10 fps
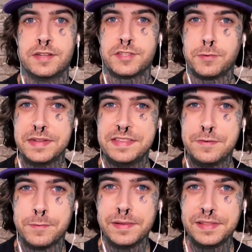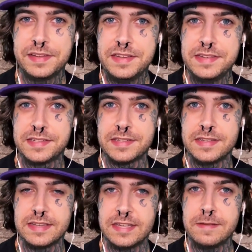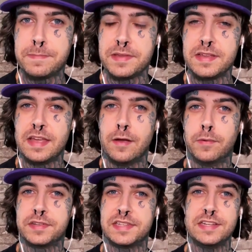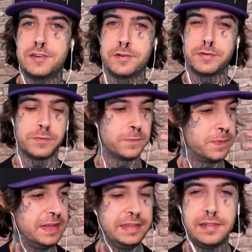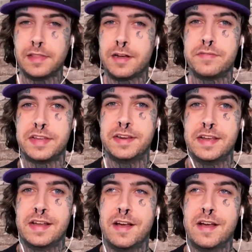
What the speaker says: So when they released the EP, it was either you really love it